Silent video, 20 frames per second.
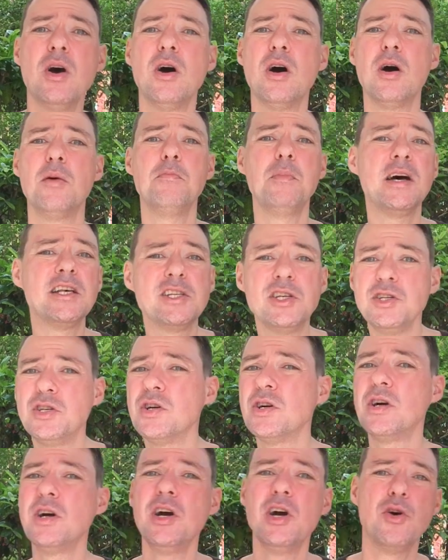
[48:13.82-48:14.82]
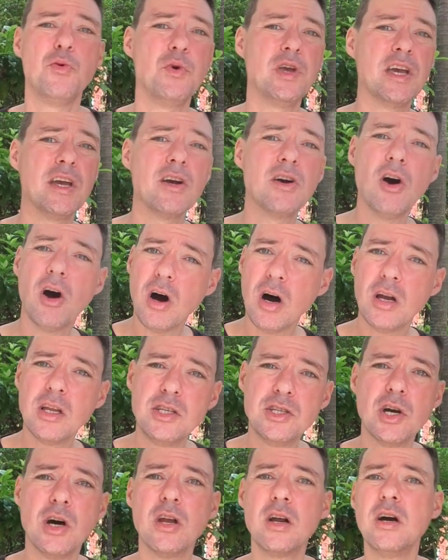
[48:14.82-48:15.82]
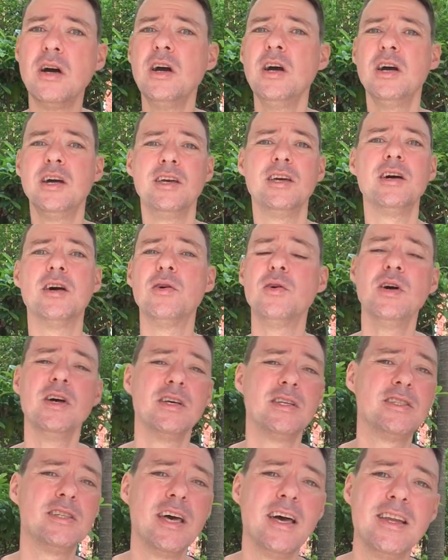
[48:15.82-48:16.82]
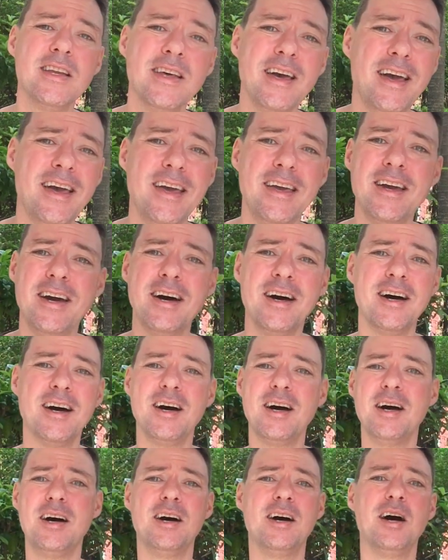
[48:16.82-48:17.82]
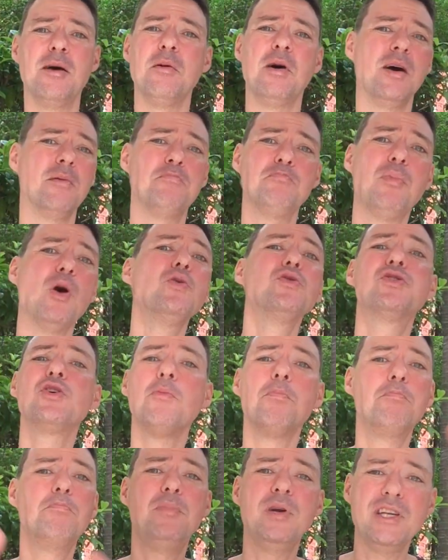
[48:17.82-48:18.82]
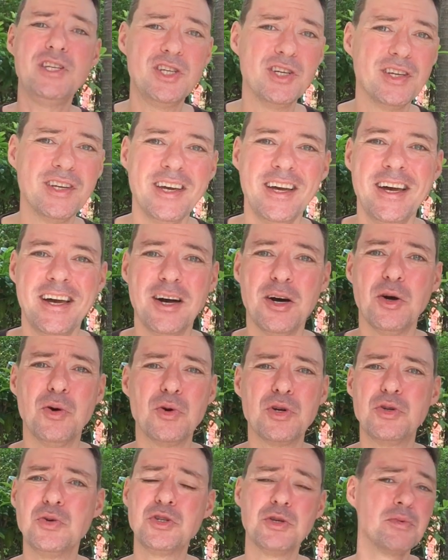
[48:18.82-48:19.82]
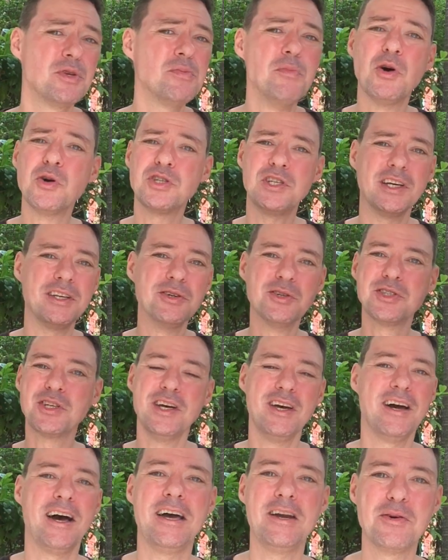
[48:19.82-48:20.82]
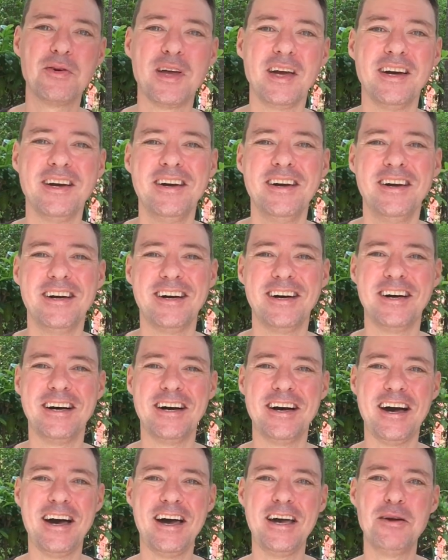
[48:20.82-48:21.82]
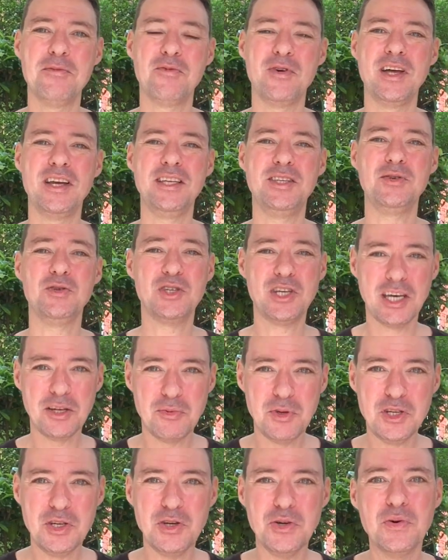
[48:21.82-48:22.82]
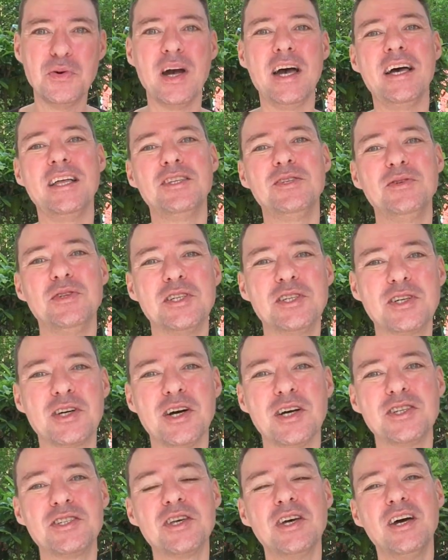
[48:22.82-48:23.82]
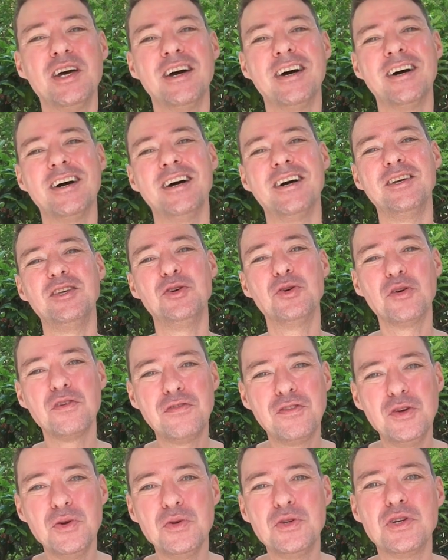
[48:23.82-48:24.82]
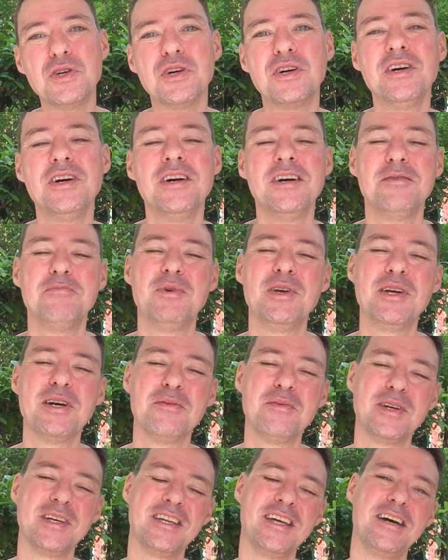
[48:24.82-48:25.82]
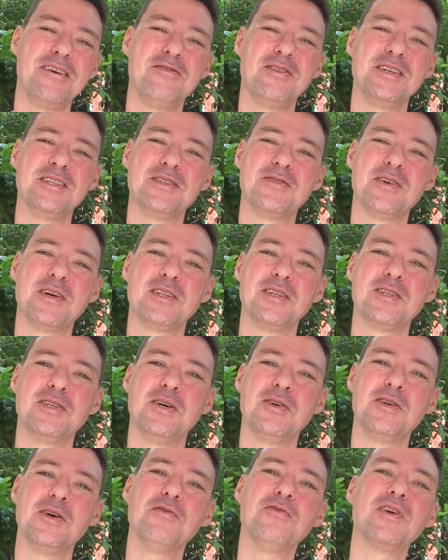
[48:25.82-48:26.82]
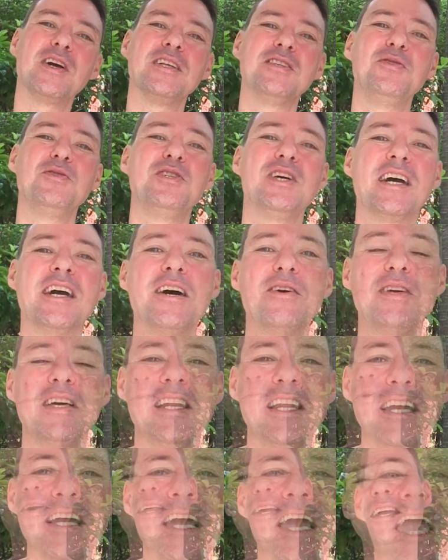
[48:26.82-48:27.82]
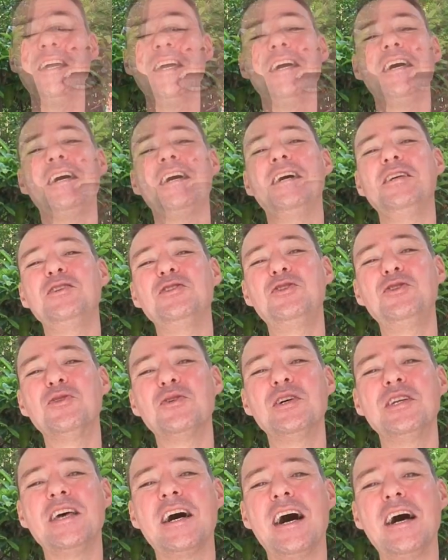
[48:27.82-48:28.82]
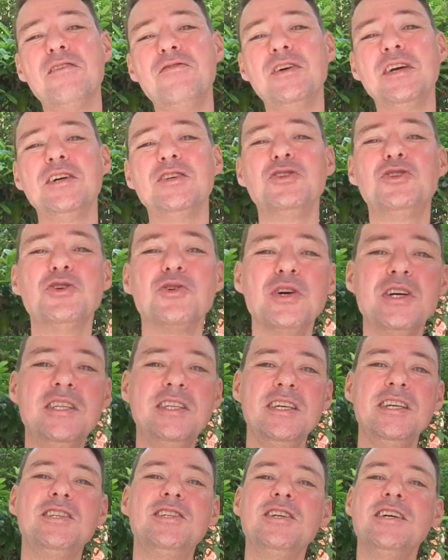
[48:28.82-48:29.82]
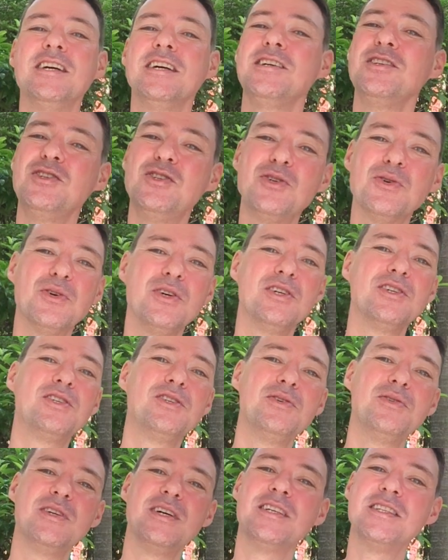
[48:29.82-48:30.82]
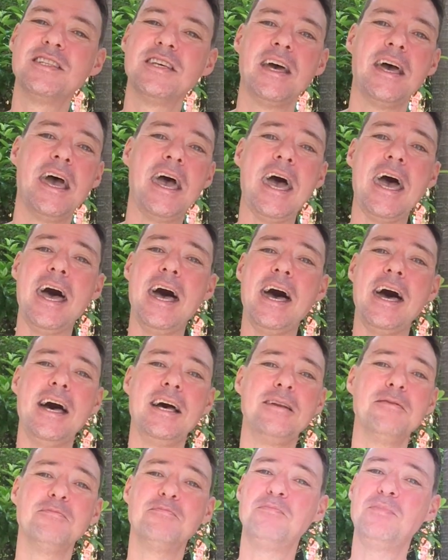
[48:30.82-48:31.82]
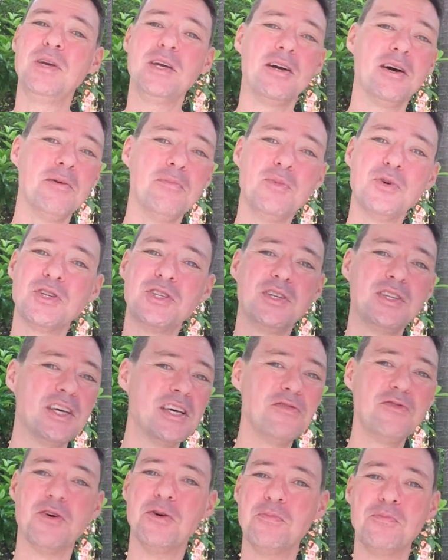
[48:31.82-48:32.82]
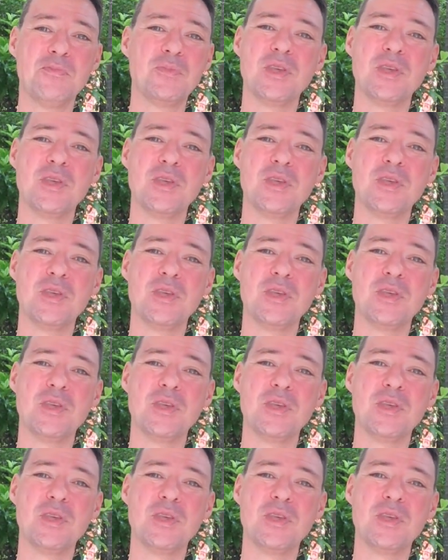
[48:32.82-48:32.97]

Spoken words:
Messenger. We can call each other. You know, send a postal pigeon or do some smoke signals. I don't care. I am ready to chat with you and to discuss your future becoming a diving instructor. So don't forget to check out that link. And enjoy diving, enjoy teaching, enjoy your students, and become more successful.